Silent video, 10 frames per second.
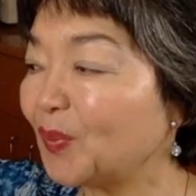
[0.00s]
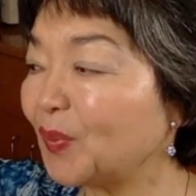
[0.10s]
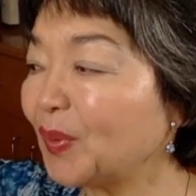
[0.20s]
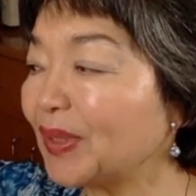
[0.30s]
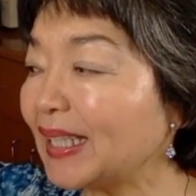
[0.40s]

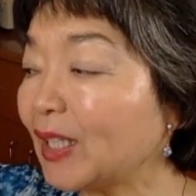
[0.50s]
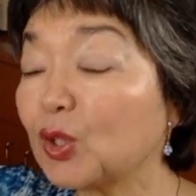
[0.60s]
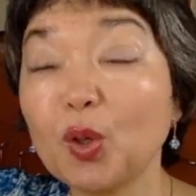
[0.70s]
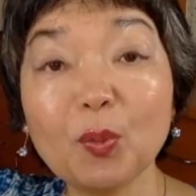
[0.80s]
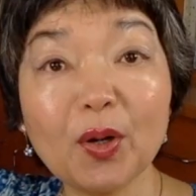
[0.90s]
Well, here
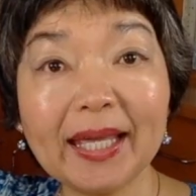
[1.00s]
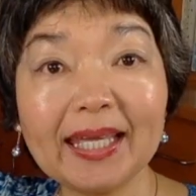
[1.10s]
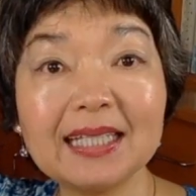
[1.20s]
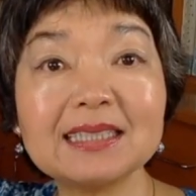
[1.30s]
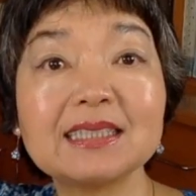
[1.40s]
Tomoe
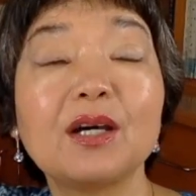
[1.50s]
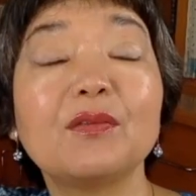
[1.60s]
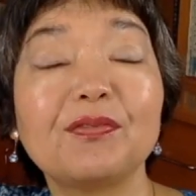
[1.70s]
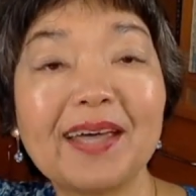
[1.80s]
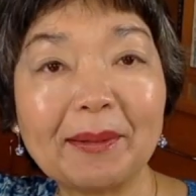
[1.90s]
is the
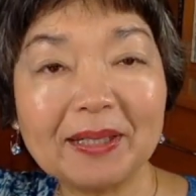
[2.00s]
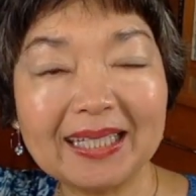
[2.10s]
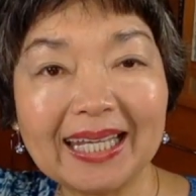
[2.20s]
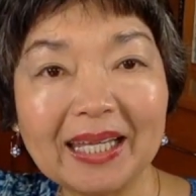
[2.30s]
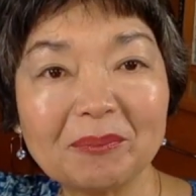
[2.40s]
family
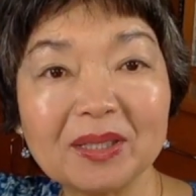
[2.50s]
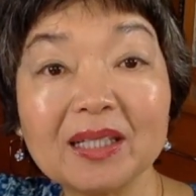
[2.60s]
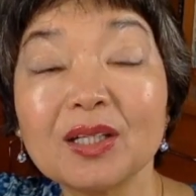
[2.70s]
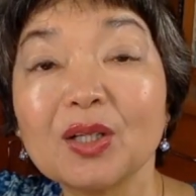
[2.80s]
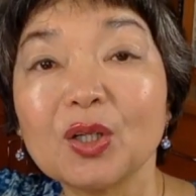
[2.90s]
name.
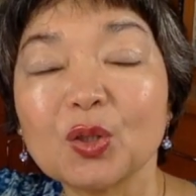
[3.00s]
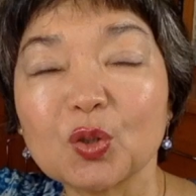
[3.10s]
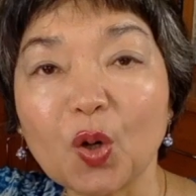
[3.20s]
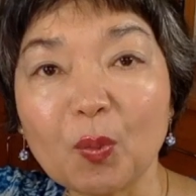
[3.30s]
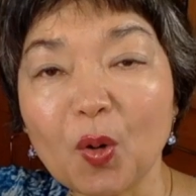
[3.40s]

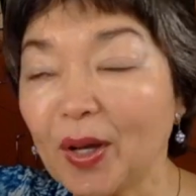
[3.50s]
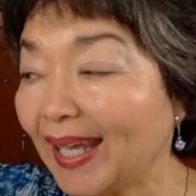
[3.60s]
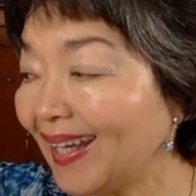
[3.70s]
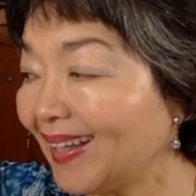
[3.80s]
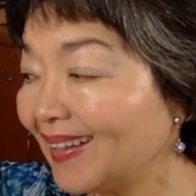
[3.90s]

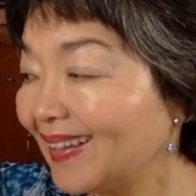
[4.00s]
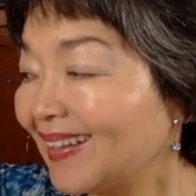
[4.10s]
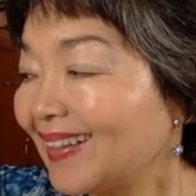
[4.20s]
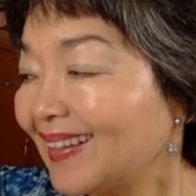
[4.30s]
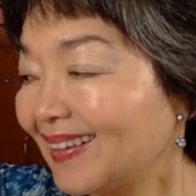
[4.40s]
Tomoe
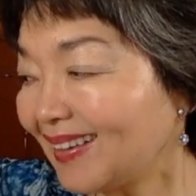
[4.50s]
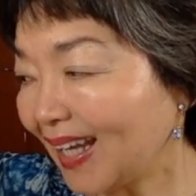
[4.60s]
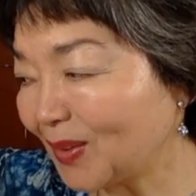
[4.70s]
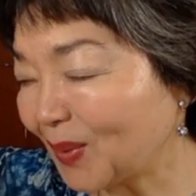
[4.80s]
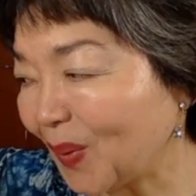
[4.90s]

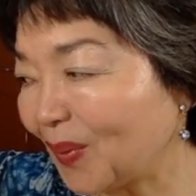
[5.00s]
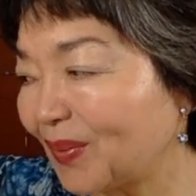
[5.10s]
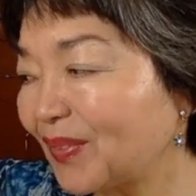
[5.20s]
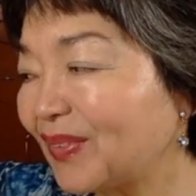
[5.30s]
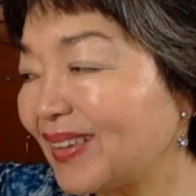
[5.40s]
Teruko.
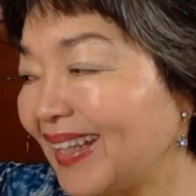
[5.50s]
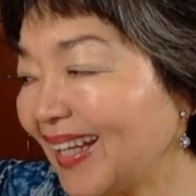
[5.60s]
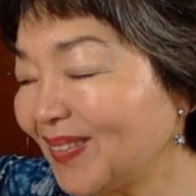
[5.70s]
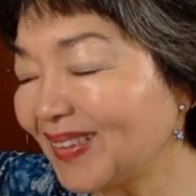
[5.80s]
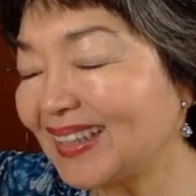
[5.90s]

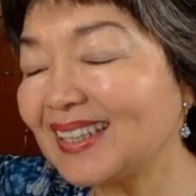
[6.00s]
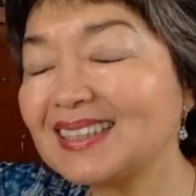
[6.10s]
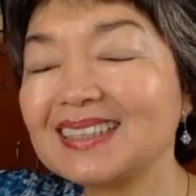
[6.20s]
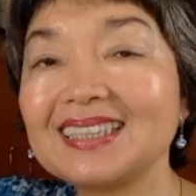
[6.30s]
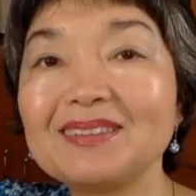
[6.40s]
This
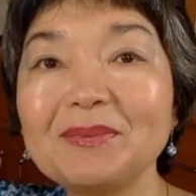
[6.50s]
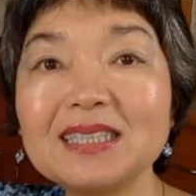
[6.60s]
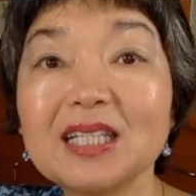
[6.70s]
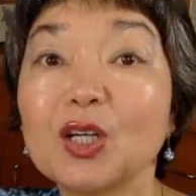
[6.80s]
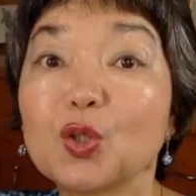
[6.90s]

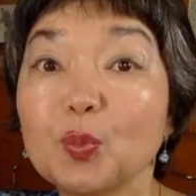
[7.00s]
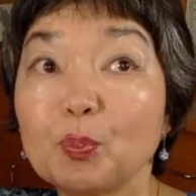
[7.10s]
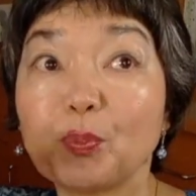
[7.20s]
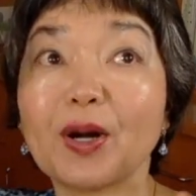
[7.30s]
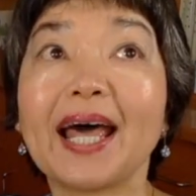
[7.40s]
means to
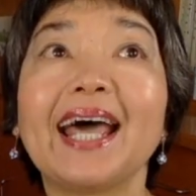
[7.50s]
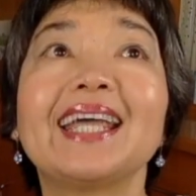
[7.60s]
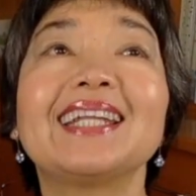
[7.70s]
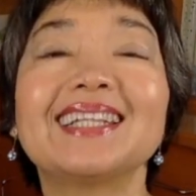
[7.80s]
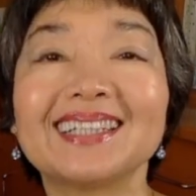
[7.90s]

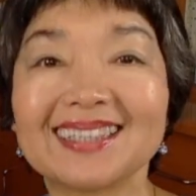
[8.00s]
bride.